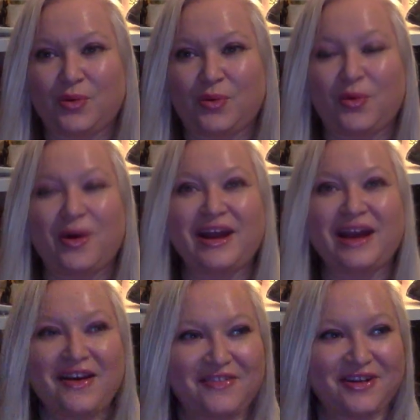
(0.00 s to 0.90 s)

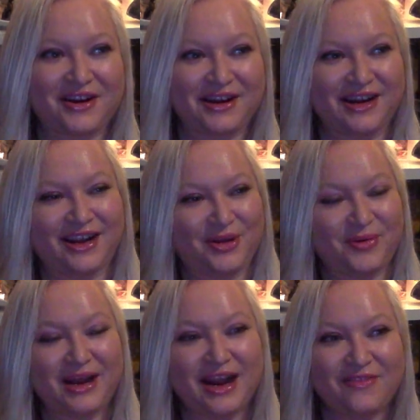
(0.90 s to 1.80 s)

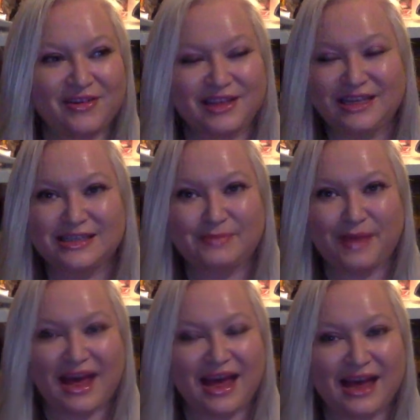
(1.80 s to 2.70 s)
whatever these
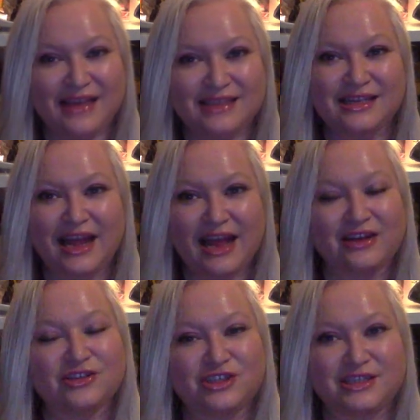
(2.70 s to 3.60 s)
past
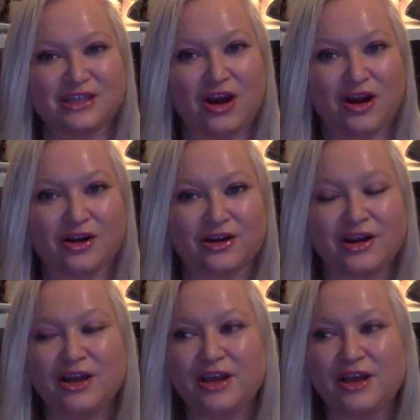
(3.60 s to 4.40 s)
energies are